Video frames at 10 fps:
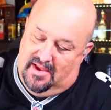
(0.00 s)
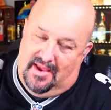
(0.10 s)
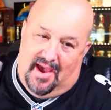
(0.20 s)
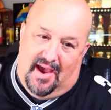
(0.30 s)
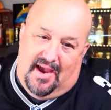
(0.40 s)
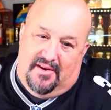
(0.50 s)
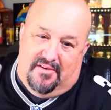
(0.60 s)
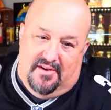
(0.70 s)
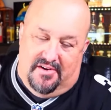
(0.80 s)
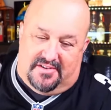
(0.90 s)
Yeah, I
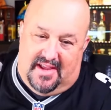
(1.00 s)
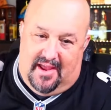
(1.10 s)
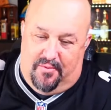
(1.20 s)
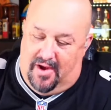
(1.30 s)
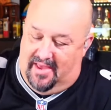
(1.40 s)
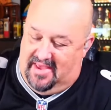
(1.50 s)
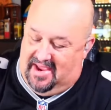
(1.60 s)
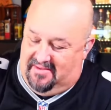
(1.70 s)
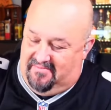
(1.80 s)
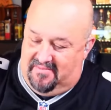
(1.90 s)
don't understand why
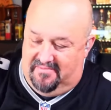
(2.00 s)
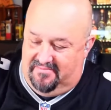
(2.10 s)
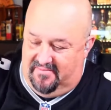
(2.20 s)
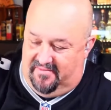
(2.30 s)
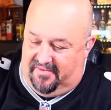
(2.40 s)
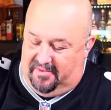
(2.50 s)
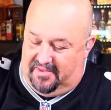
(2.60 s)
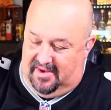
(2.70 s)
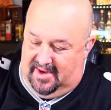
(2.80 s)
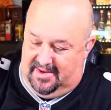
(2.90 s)
they felt
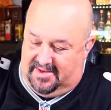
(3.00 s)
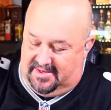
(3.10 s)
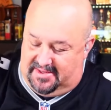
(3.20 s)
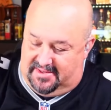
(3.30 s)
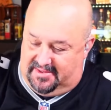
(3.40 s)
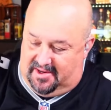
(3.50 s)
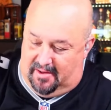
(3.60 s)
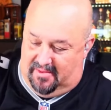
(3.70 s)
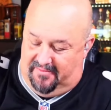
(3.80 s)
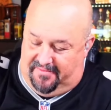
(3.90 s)
the need to
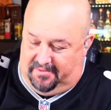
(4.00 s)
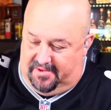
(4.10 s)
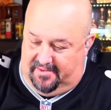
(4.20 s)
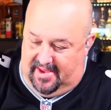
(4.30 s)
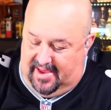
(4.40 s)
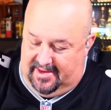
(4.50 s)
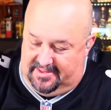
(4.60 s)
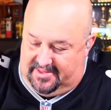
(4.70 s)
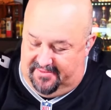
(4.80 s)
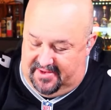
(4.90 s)
carbon filter that and
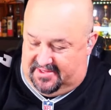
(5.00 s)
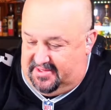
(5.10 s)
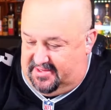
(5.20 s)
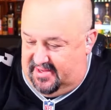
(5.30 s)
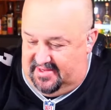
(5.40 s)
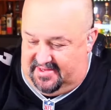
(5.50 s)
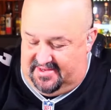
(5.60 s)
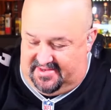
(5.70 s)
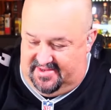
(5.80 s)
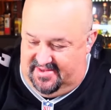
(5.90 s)
stuff. It's just
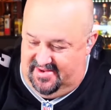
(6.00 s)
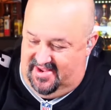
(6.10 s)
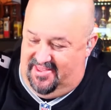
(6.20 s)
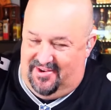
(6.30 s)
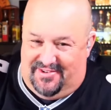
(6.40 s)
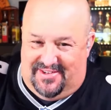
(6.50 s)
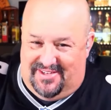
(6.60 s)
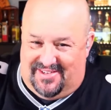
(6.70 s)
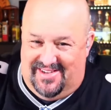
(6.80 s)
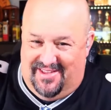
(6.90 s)
there's
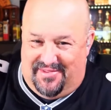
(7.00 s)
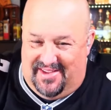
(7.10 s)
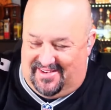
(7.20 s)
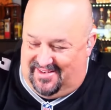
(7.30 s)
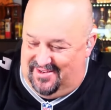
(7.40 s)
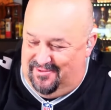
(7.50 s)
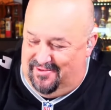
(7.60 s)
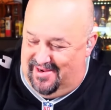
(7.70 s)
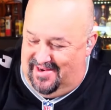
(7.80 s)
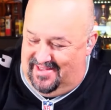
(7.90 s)
just nothing
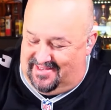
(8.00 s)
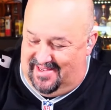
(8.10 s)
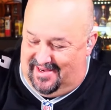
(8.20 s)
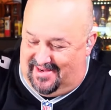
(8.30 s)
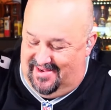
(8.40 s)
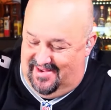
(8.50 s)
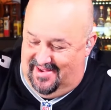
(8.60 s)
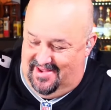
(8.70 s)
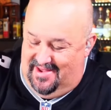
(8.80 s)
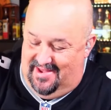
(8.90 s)
to it. It's like,
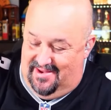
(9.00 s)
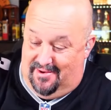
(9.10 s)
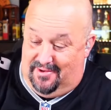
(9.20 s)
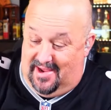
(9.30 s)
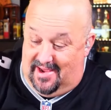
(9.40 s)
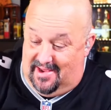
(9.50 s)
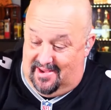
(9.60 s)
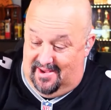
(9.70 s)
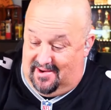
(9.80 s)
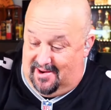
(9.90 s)
okay,
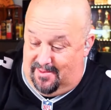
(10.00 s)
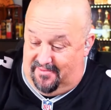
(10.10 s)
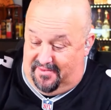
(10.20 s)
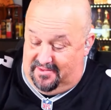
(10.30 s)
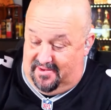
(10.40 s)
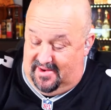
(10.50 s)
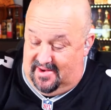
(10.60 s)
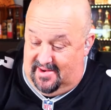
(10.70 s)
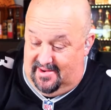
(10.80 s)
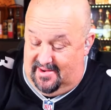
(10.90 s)
you carbon filtered it
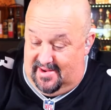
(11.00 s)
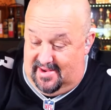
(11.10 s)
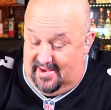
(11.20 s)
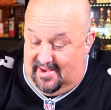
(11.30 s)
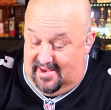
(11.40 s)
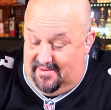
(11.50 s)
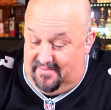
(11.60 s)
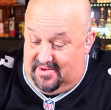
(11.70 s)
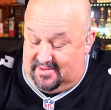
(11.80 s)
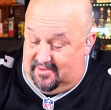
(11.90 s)
and
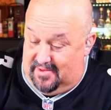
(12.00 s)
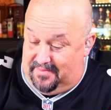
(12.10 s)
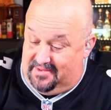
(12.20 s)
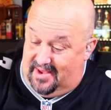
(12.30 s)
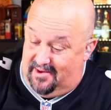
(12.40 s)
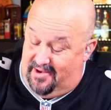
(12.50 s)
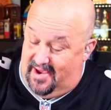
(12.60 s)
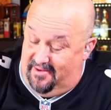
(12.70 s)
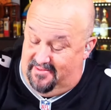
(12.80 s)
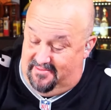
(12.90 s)
took the Reposado
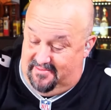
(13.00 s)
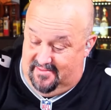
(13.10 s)
out,